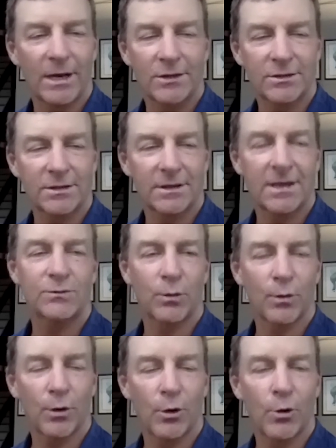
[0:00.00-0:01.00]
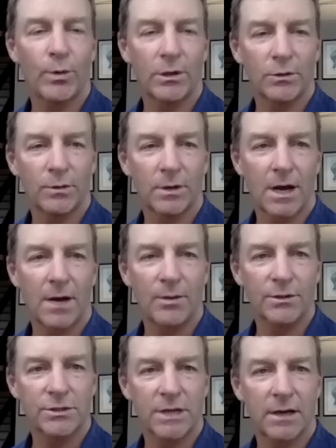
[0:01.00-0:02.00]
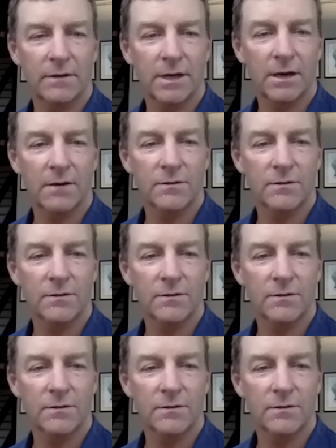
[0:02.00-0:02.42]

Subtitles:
Actually, that's what we're hoping to accomplish out there.